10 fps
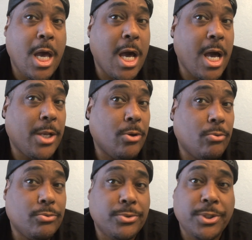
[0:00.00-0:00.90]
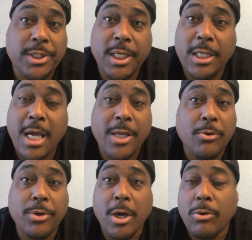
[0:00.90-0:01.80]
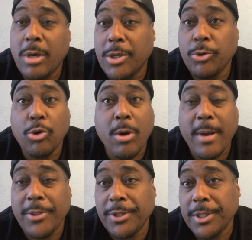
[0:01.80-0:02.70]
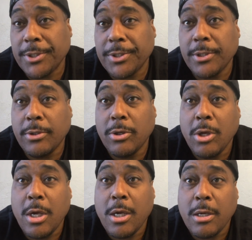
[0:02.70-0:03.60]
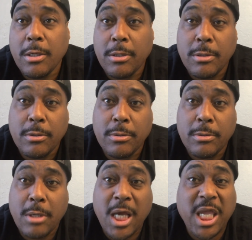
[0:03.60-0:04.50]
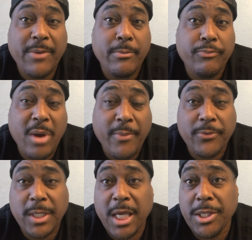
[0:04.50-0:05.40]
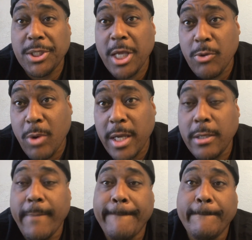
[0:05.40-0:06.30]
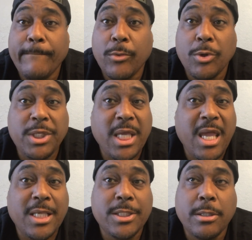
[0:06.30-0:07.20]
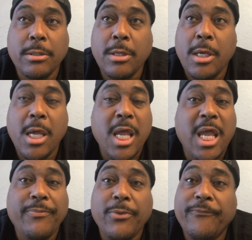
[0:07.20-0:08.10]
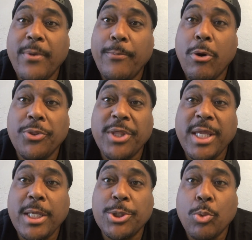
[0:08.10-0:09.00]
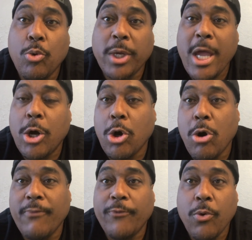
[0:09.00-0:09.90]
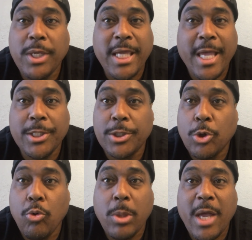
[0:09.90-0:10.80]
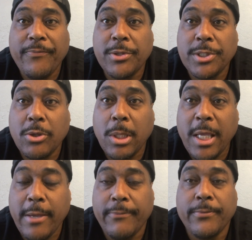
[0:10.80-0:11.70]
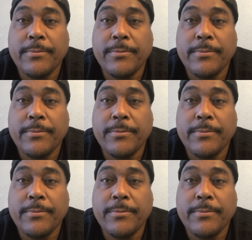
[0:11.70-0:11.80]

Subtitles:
I don't know about this. I give him props for getting his head right, because he has... If the football thing doesn't work out going forward, he has his whole life to still live.